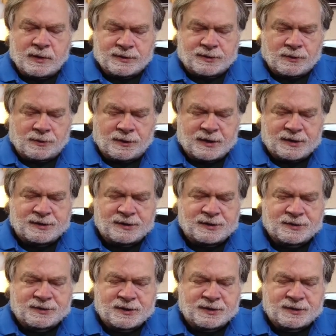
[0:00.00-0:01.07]
So this
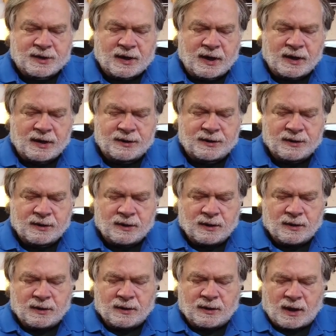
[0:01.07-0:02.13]
is designed
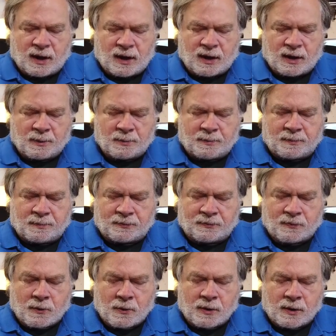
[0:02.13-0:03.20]
uh,
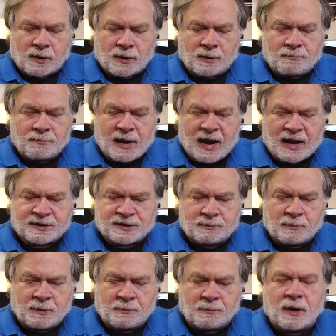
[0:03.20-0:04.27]
for
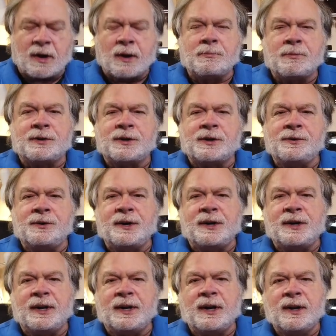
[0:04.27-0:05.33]
maximum
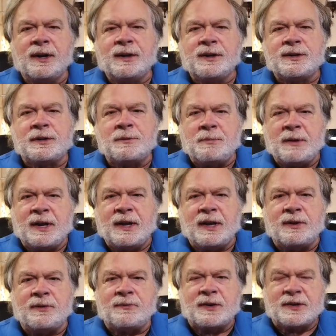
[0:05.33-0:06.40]
opportunity to be
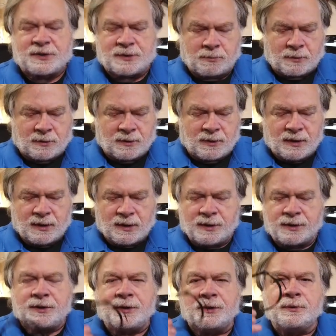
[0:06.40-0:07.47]
invisible
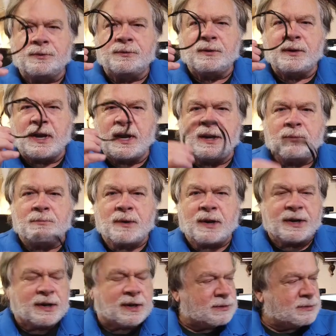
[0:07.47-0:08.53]
to
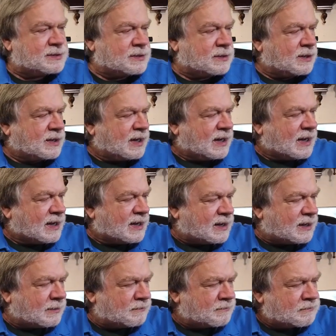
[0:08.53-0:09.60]
anybody who's looking at
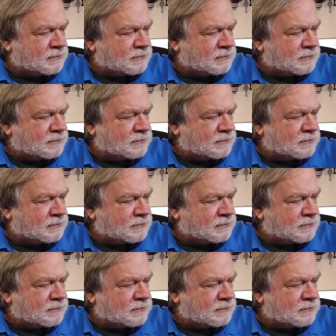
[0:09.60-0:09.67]
it.